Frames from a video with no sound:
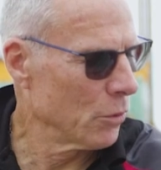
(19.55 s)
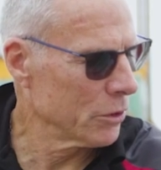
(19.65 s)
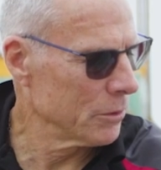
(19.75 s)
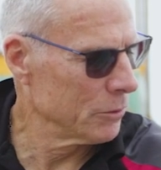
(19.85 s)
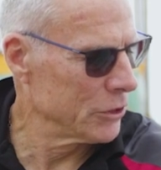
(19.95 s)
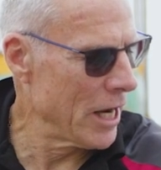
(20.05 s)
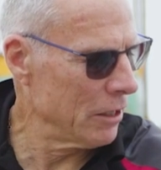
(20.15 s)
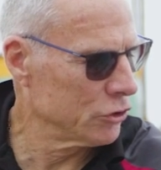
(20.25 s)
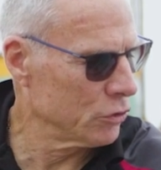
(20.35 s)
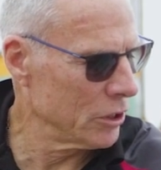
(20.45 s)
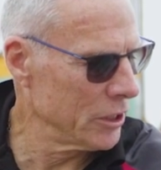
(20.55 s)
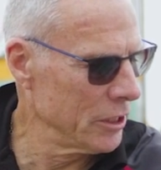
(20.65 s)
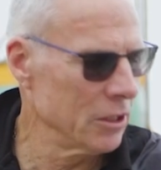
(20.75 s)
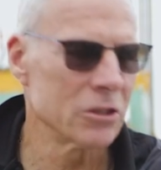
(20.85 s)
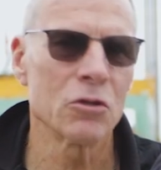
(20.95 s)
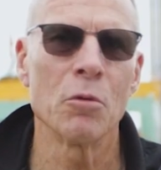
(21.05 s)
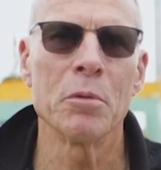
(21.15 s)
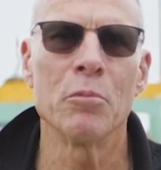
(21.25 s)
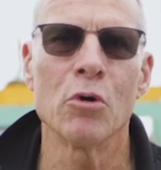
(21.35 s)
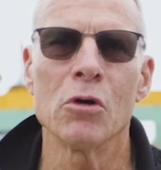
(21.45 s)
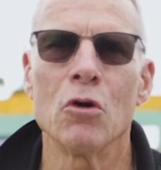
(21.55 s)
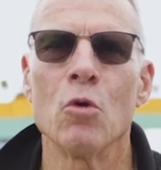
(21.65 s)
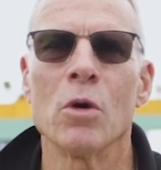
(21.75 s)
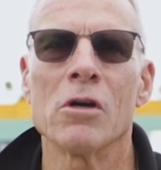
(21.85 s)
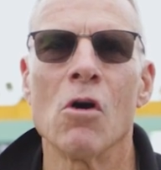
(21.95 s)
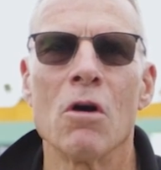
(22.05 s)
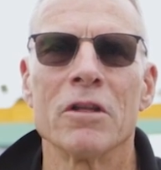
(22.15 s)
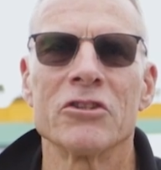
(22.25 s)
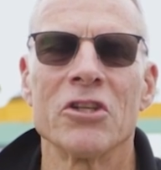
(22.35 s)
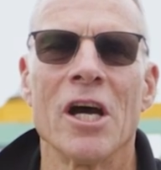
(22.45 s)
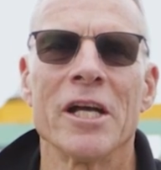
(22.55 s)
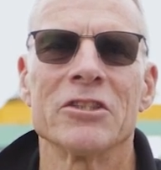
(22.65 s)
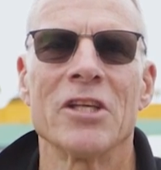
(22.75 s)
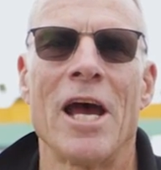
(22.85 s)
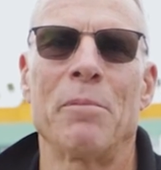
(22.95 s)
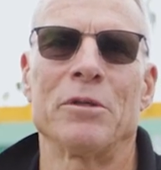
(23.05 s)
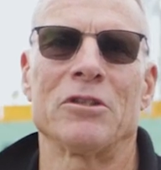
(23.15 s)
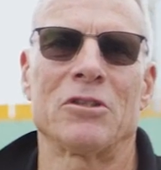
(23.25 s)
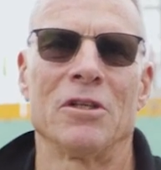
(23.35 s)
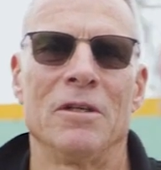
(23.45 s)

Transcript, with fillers: We're now drilling in this open borehole where all the science happens.